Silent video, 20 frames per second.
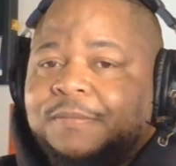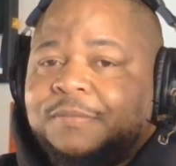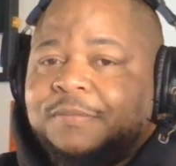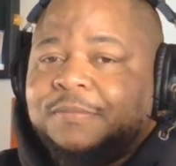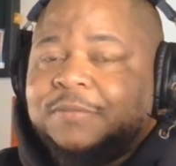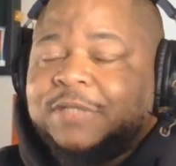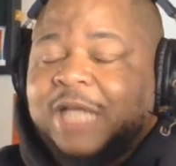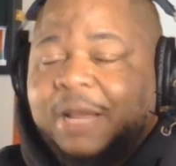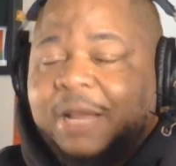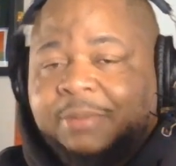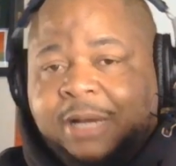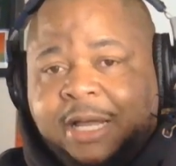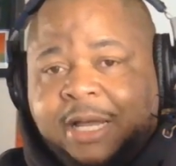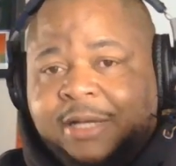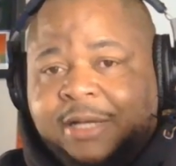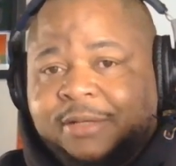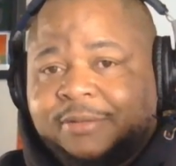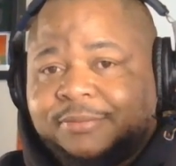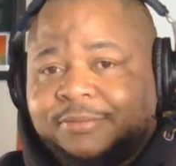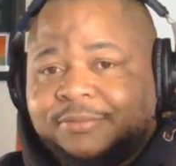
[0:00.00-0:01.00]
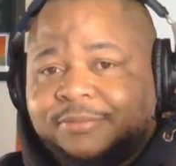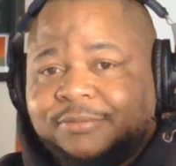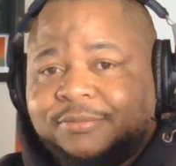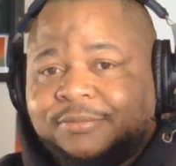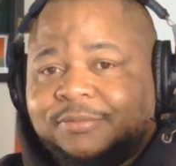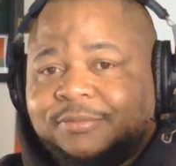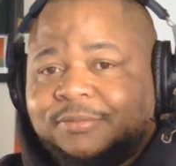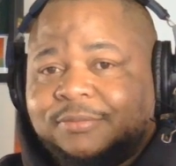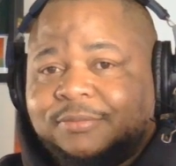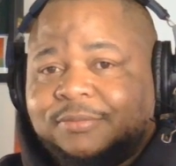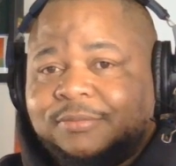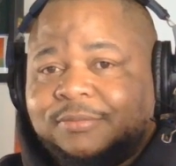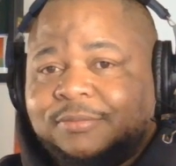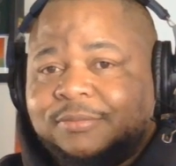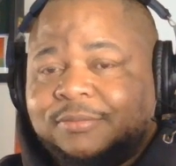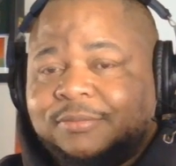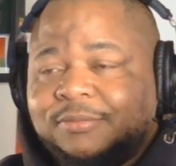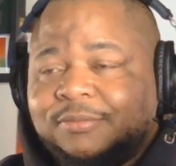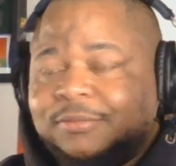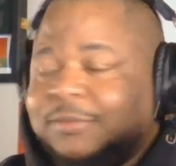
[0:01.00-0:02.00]
Stop lying.
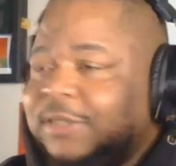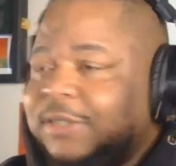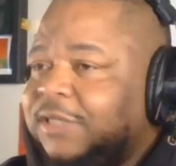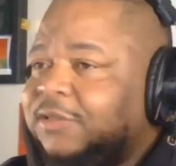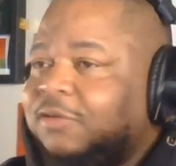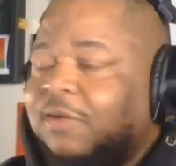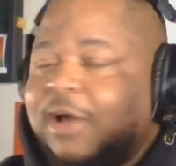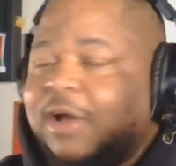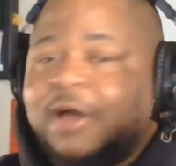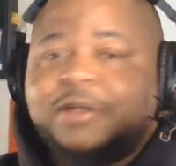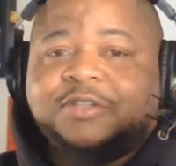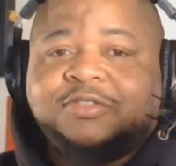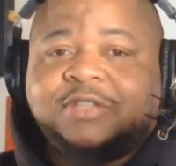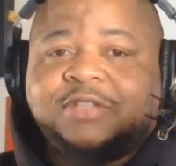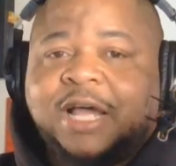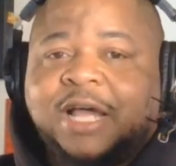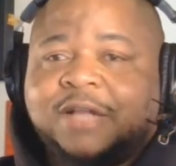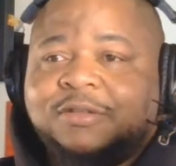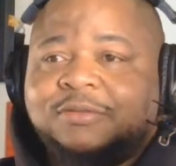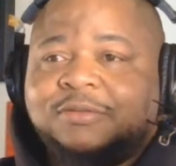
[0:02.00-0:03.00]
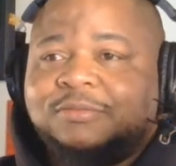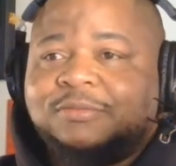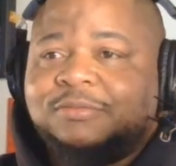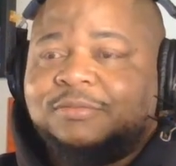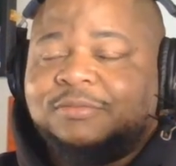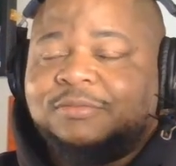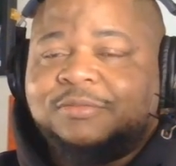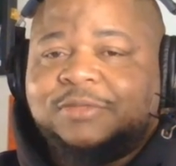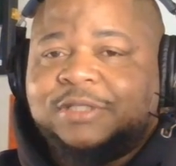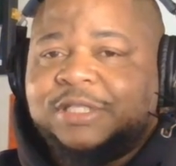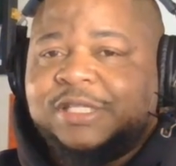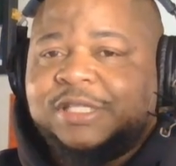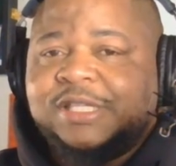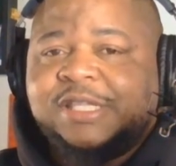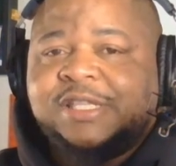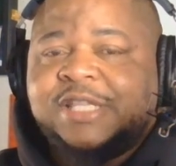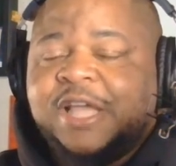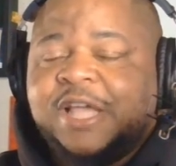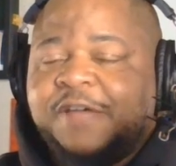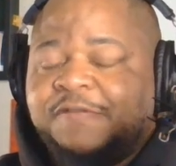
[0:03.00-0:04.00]
This crowd is not
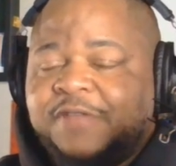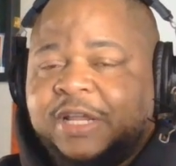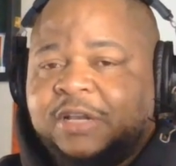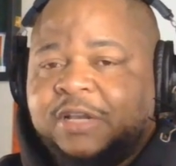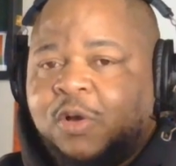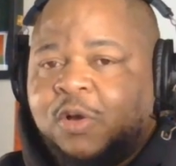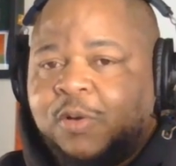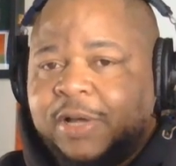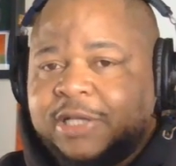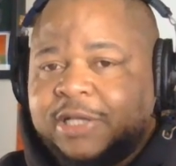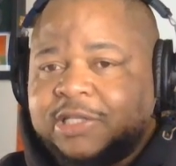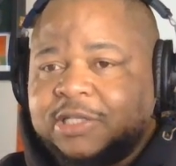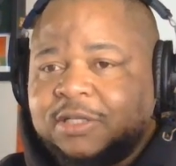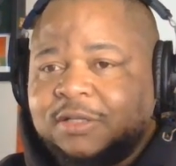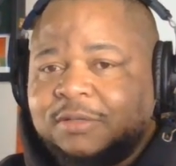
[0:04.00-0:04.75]
deafening noise.